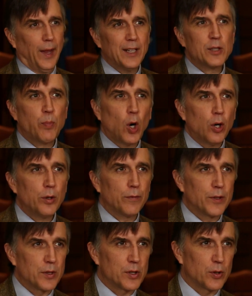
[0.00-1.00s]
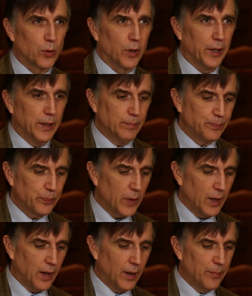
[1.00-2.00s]
That's part of the story,
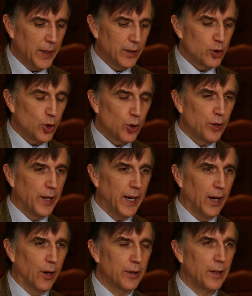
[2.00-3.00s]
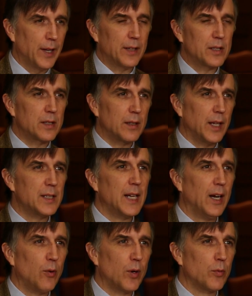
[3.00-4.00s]
it turned out.
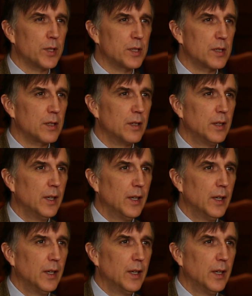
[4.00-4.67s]
That's how it was